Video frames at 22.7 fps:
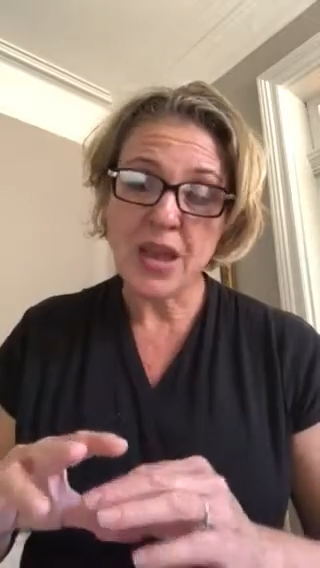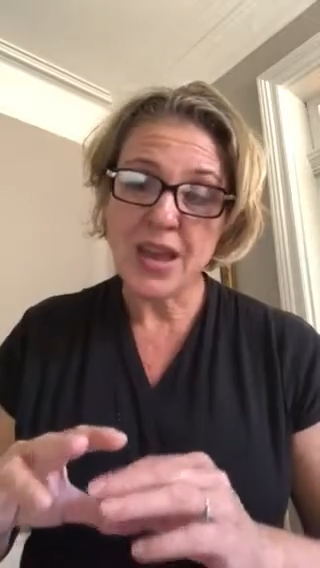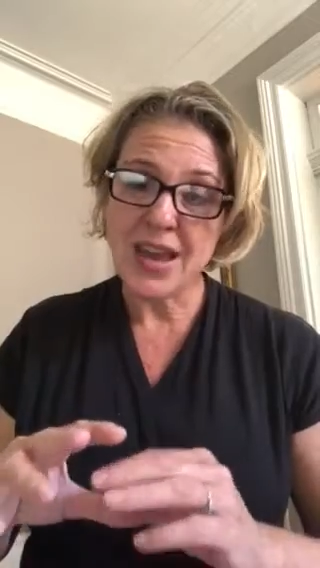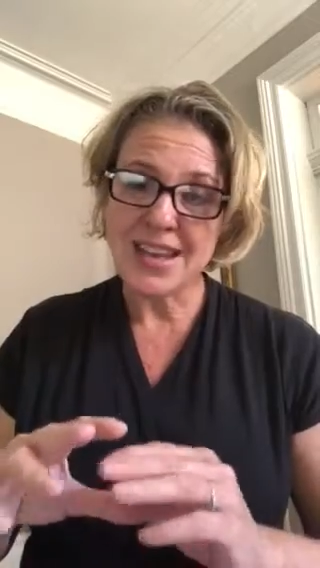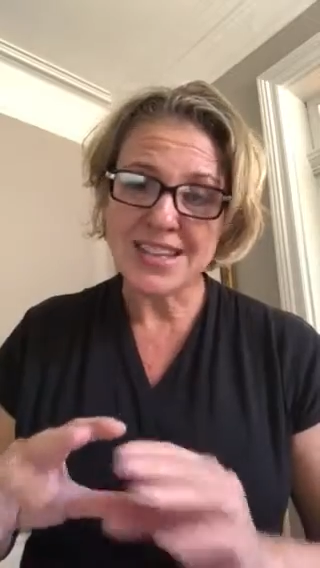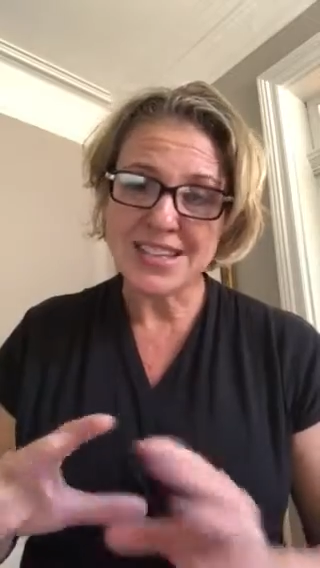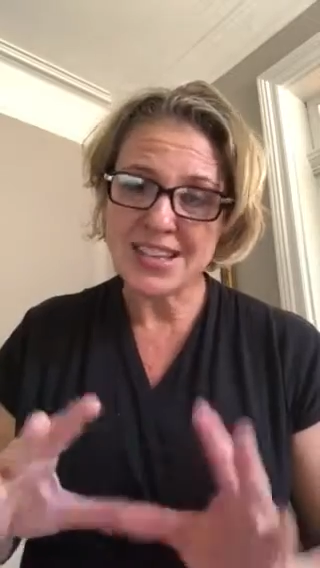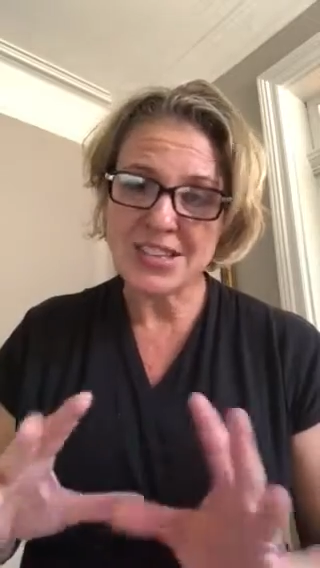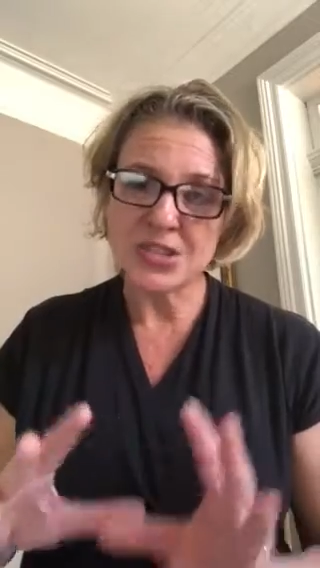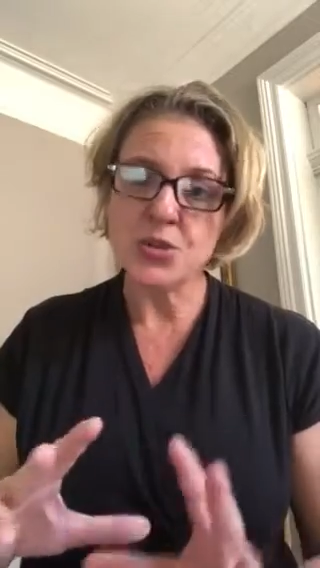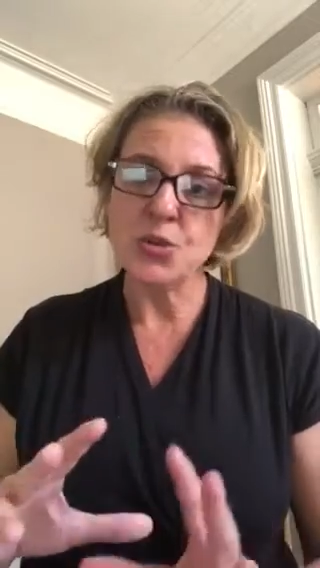
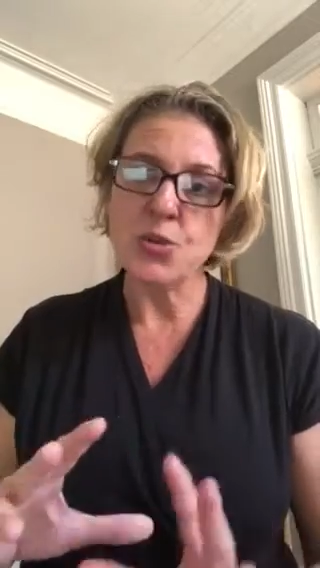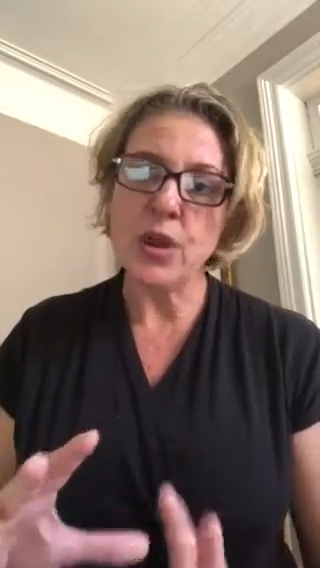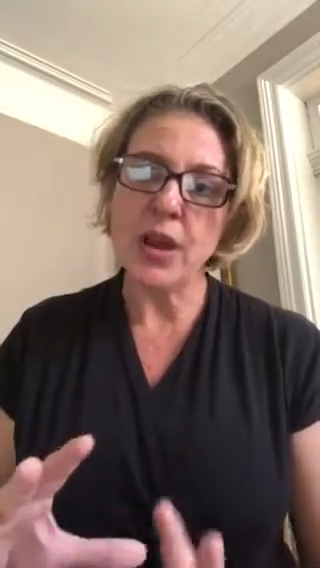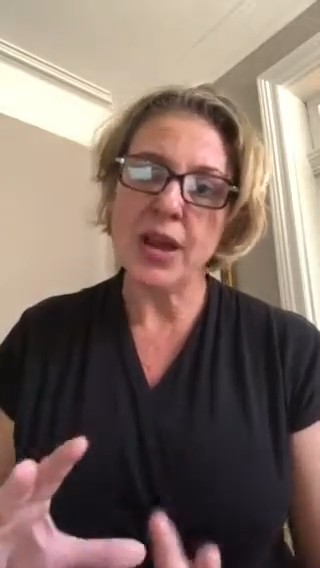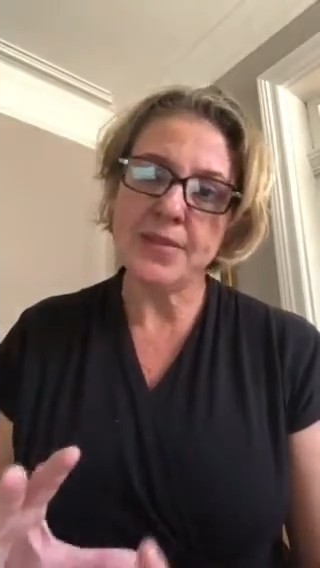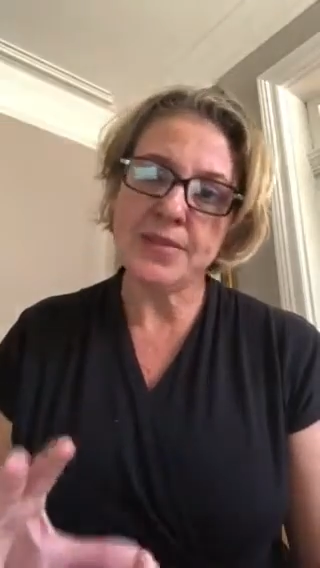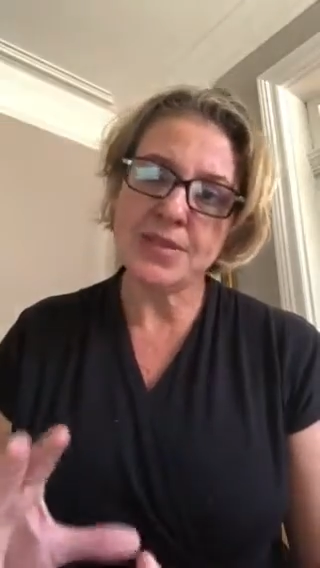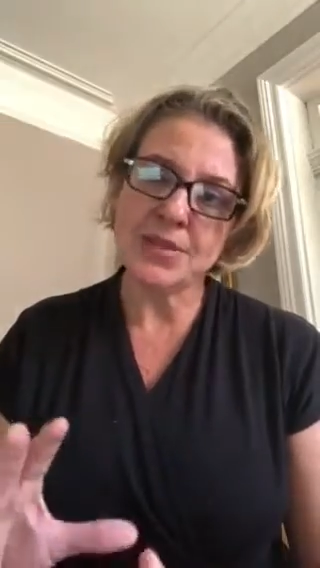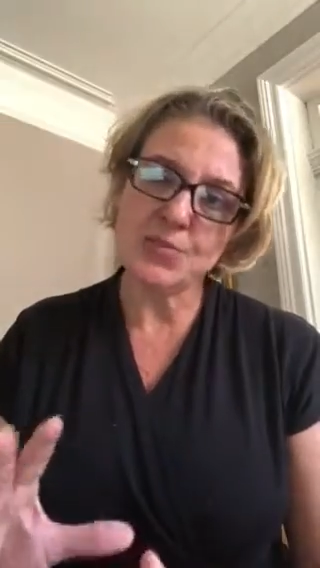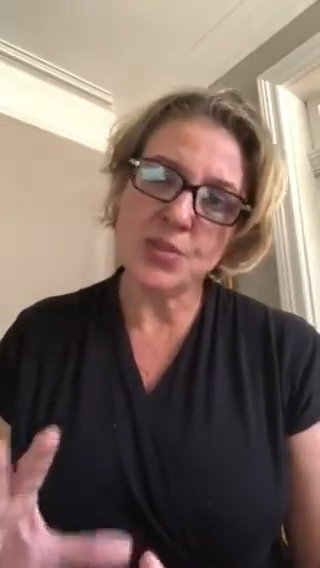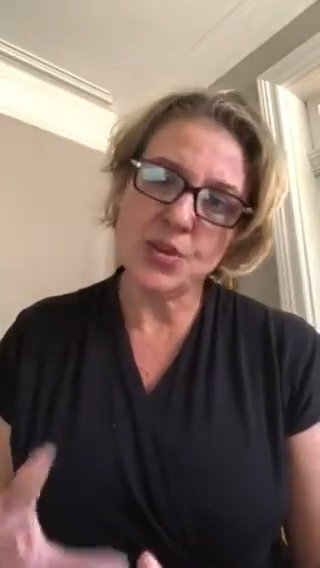it doesn't all
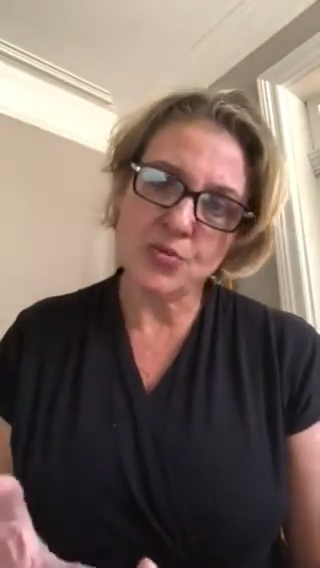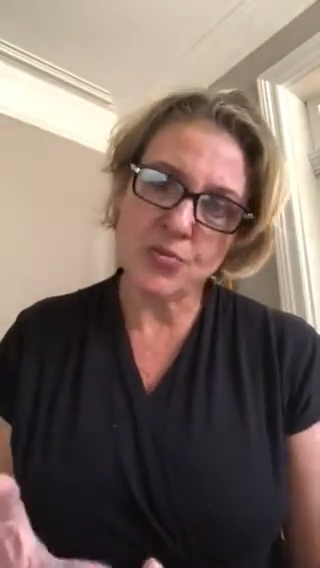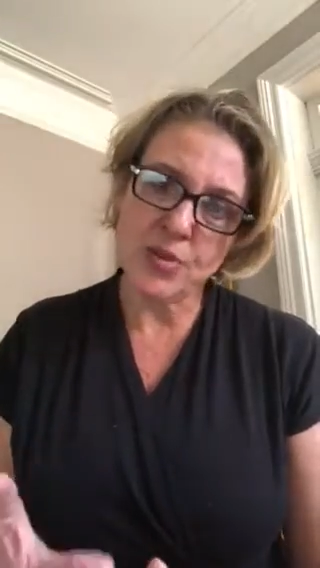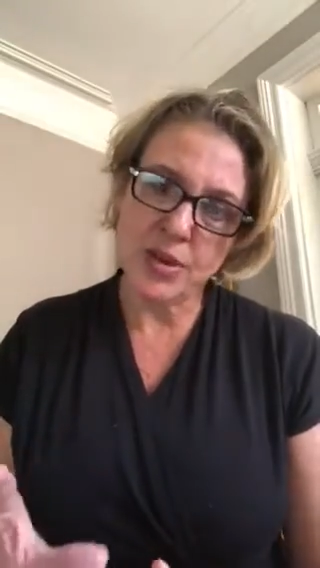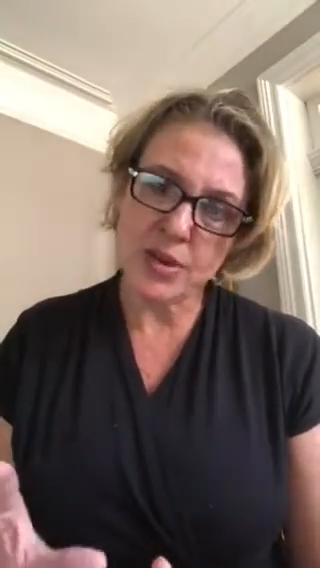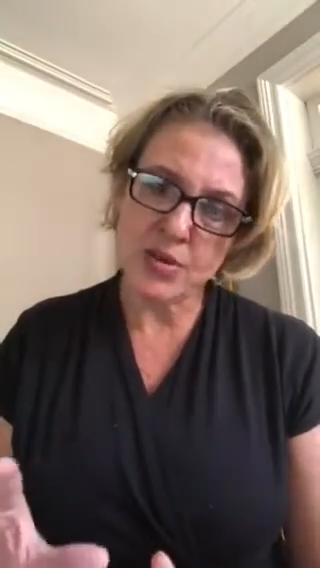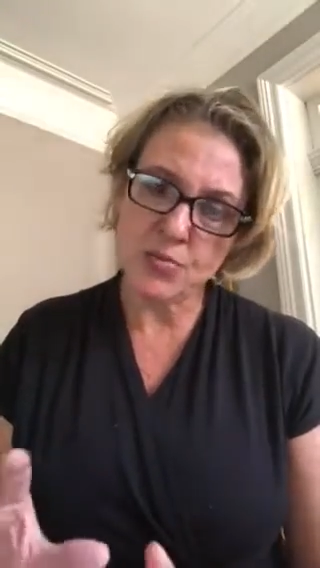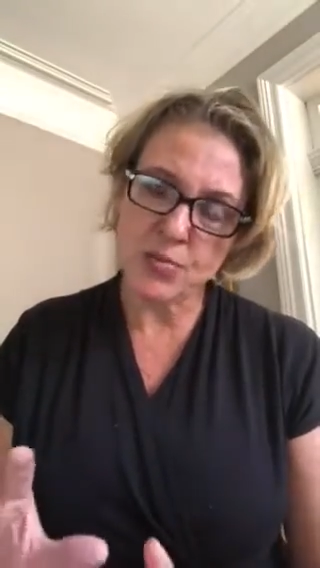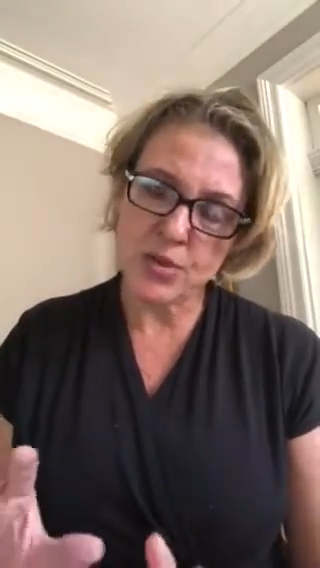have to be written,